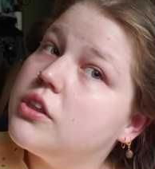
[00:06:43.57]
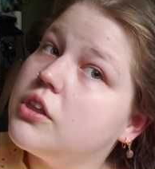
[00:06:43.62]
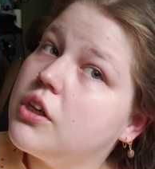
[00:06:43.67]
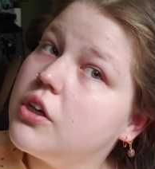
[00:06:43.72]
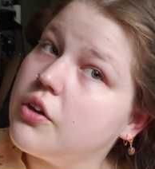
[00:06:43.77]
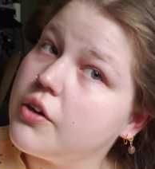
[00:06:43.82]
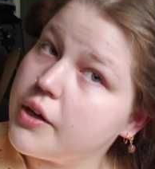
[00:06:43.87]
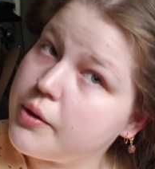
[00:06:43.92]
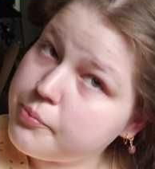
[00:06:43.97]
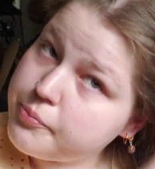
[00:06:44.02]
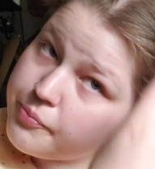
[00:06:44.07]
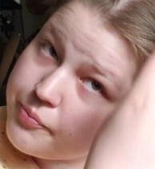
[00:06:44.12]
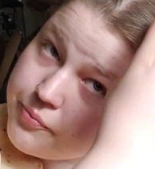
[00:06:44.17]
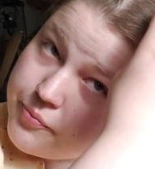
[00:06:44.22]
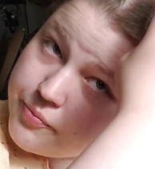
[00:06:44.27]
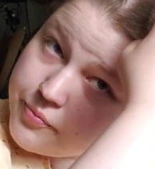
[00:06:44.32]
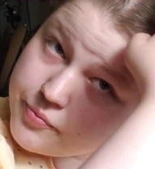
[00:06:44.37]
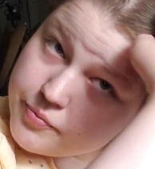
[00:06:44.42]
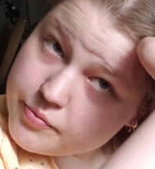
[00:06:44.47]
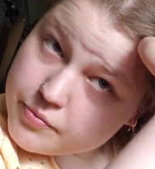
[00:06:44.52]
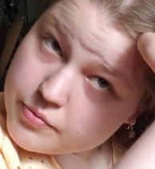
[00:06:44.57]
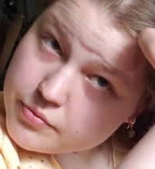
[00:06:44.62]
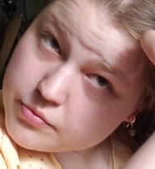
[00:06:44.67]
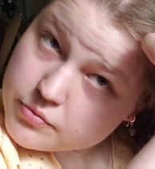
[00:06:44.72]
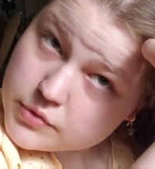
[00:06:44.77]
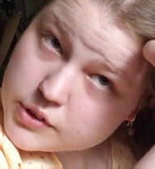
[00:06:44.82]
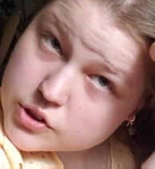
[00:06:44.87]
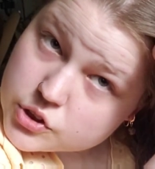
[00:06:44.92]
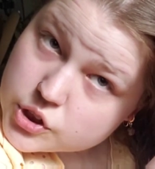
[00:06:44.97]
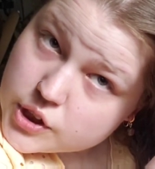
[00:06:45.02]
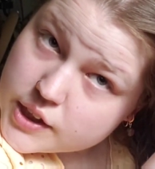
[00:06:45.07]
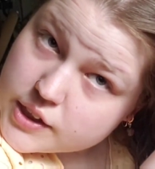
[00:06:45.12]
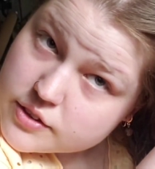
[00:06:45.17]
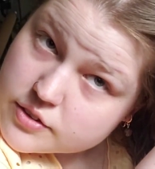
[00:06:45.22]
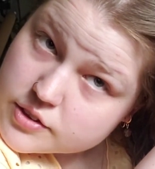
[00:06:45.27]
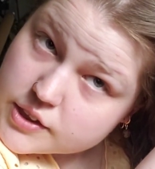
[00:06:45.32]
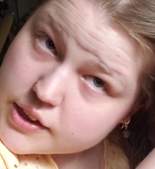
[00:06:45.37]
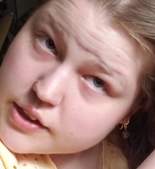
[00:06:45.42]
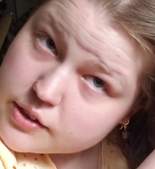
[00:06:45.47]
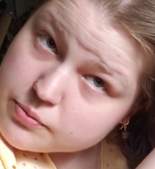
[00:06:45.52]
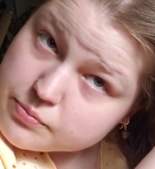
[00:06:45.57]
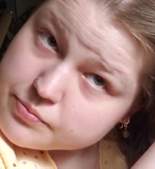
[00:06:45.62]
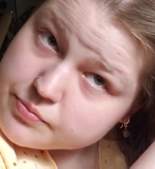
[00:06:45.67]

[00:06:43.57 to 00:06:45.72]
Alright, let's try this again.